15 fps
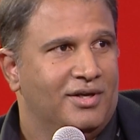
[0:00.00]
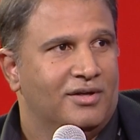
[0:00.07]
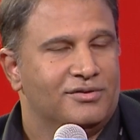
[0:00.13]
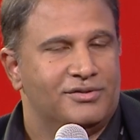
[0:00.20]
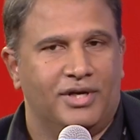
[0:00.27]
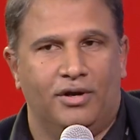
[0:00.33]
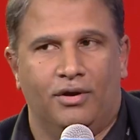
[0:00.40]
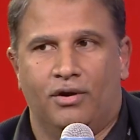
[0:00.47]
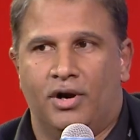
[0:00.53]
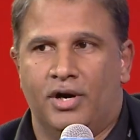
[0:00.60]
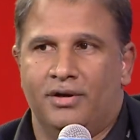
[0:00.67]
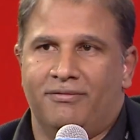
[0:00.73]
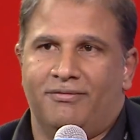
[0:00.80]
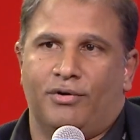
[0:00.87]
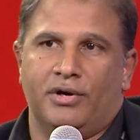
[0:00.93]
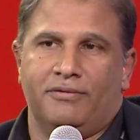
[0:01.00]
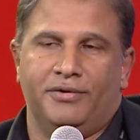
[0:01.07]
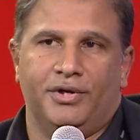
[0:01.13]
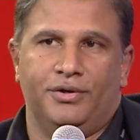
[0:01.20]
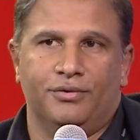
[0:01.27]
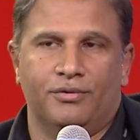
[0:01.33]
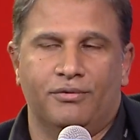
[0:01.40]
So a lot of what
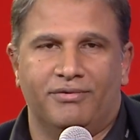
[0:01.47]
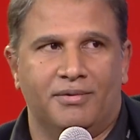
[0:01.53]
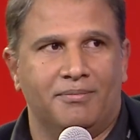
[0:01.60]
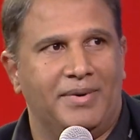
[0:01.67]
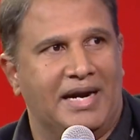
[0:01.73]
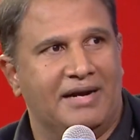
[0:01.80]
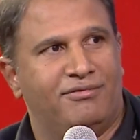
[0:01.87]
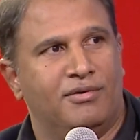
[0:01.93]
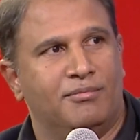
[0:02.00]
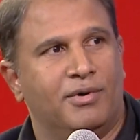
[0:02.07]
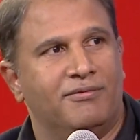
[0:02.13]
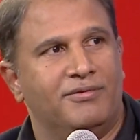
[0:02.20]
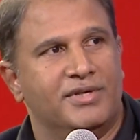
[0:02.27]
we do, from platform of